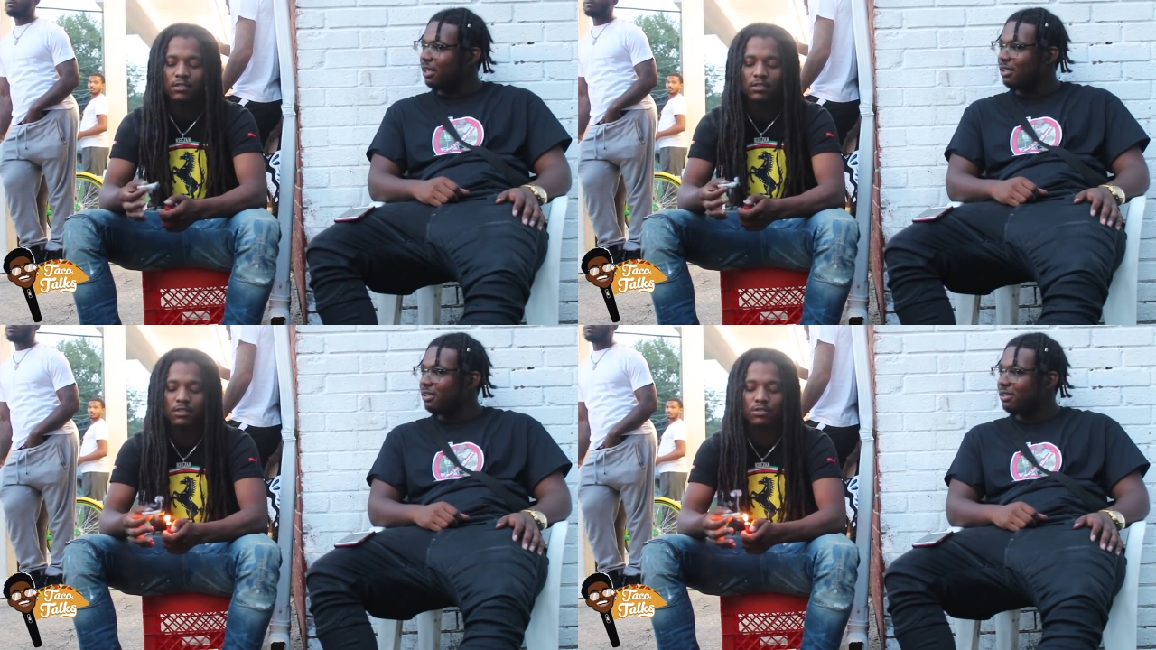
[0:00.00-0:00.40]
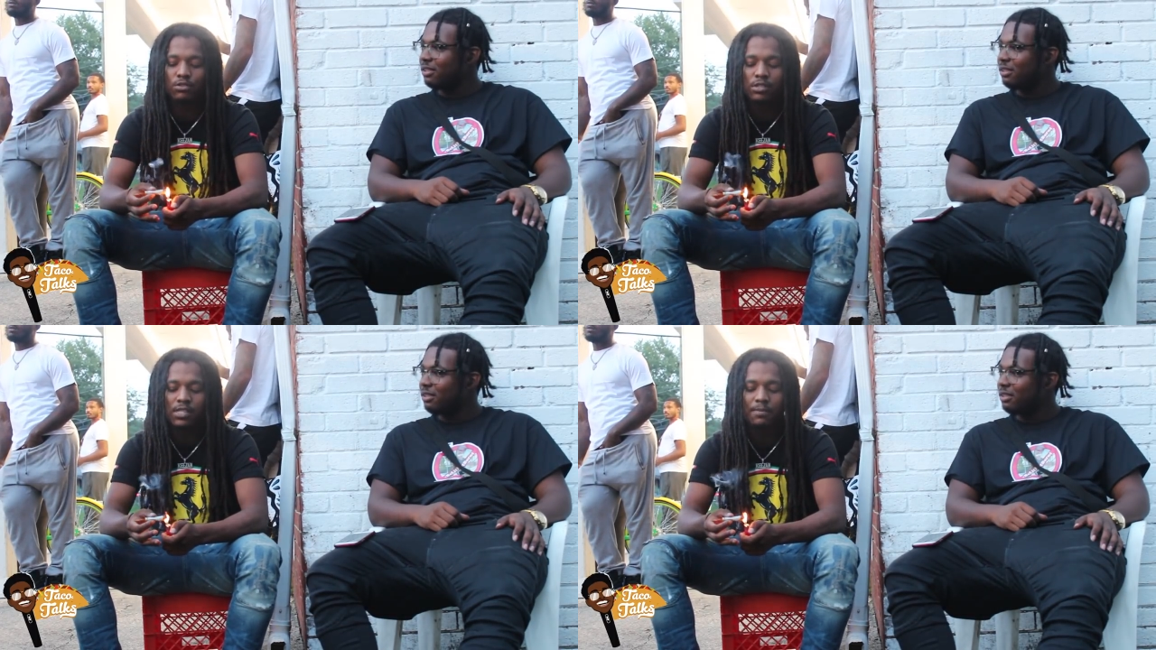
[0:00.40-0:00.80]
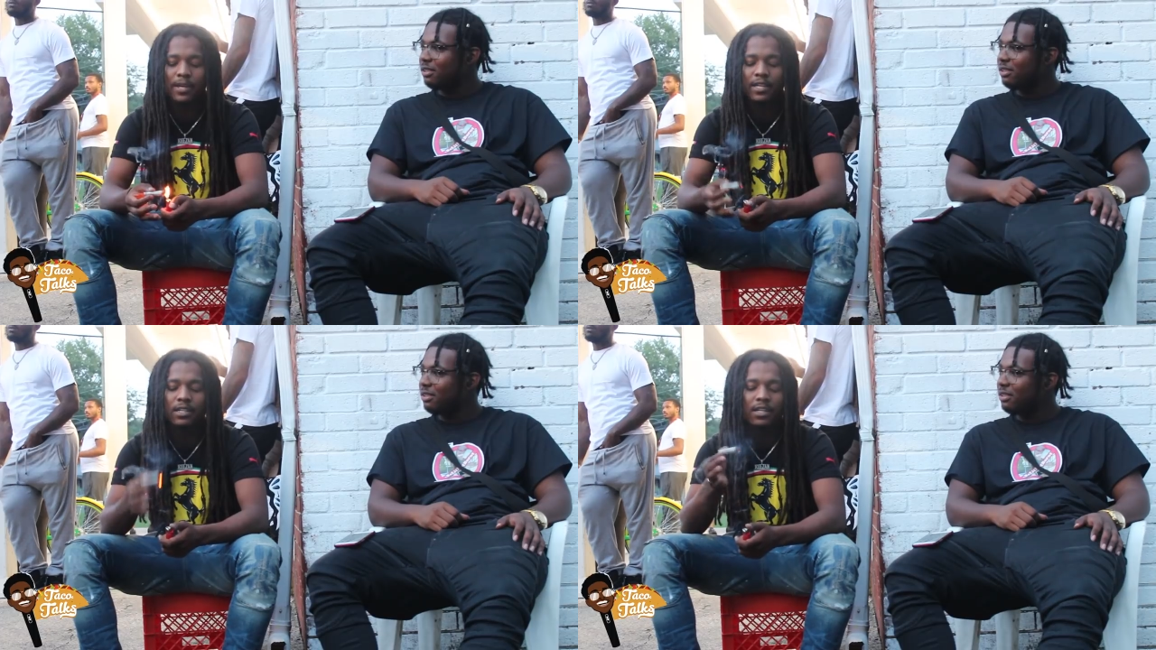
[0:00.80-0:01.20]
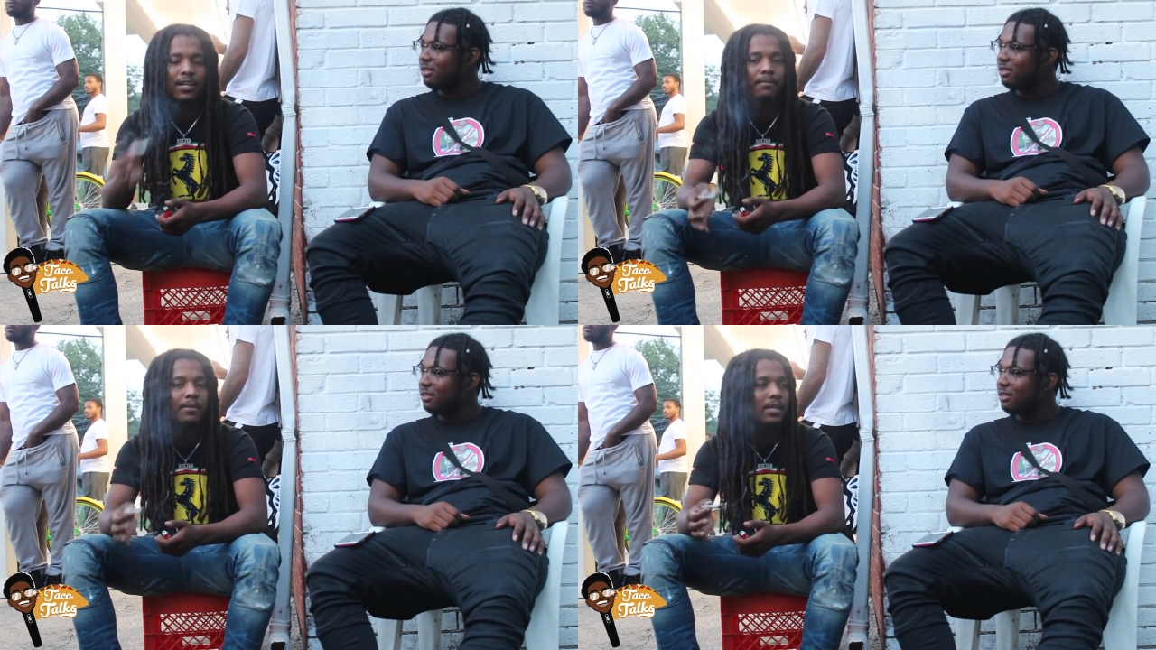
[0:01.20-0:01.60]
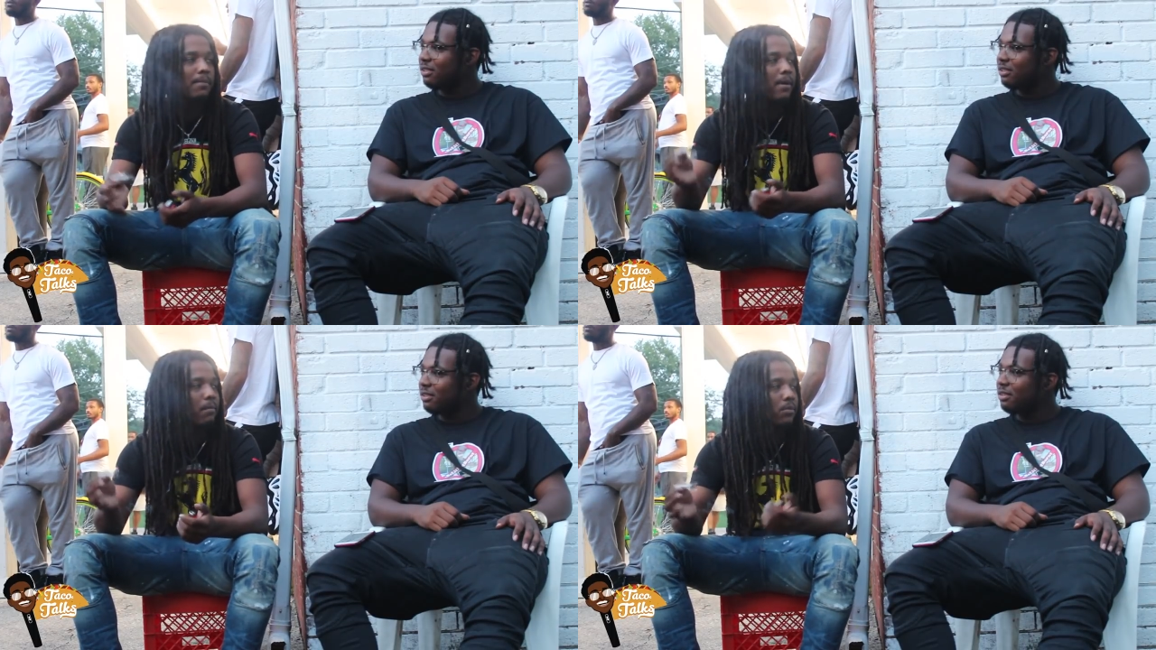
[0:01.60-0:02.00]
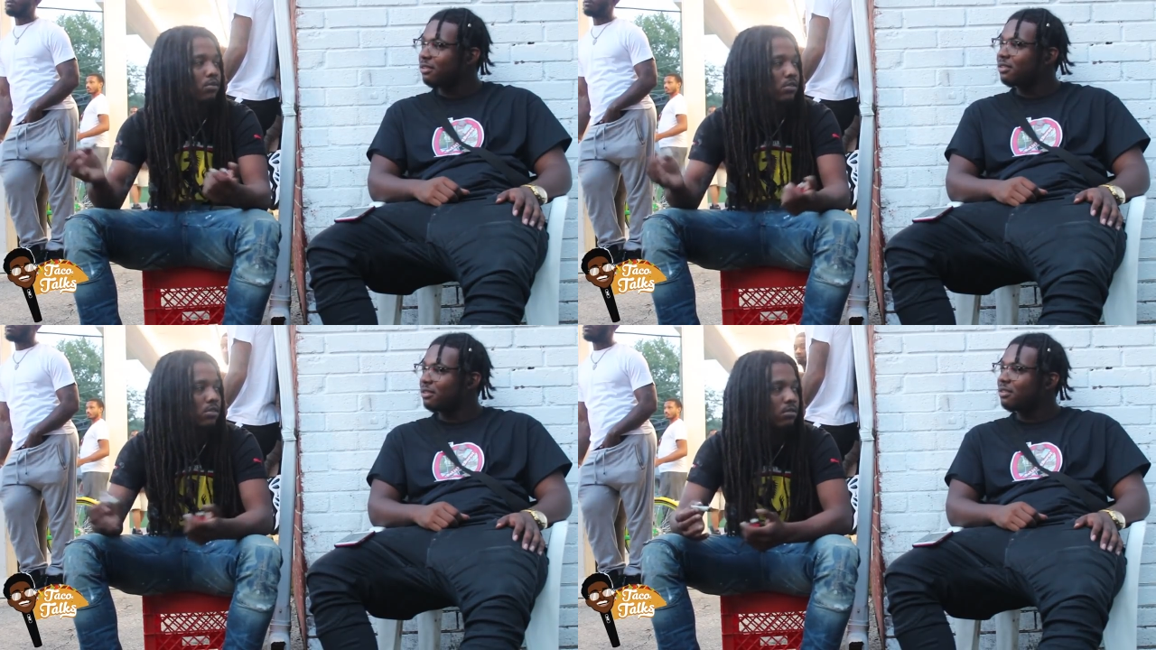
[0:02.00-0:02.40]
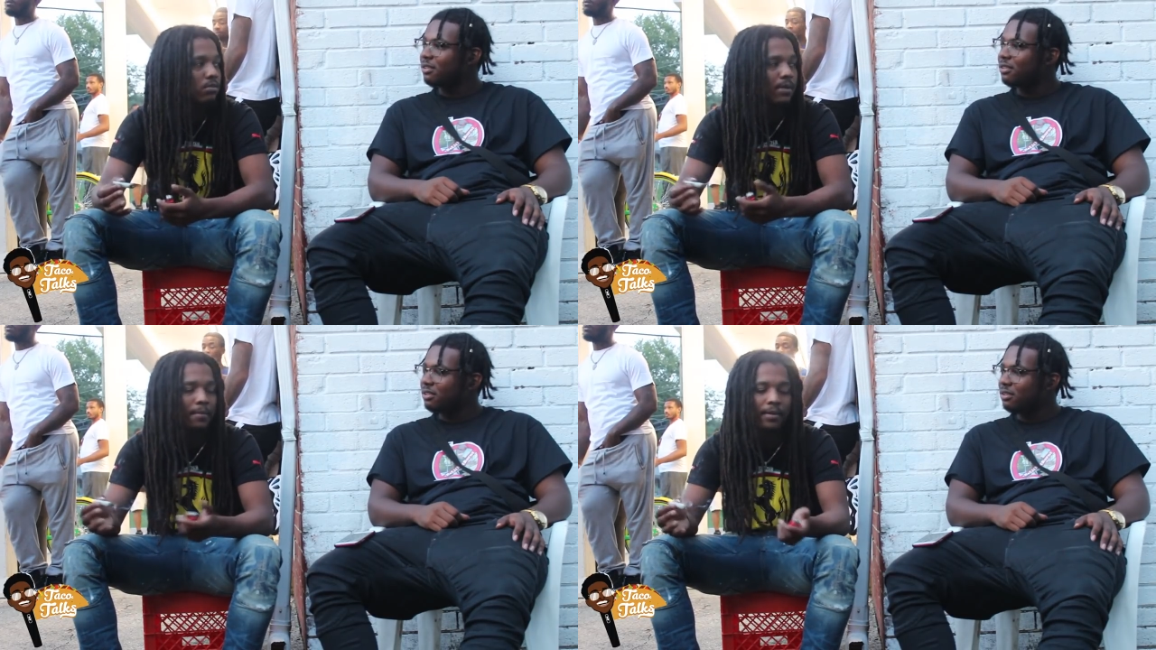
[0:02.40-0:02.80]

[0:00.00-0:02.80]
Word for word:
Speaker 1: Yeah. You gonna see mainly like me and my music on my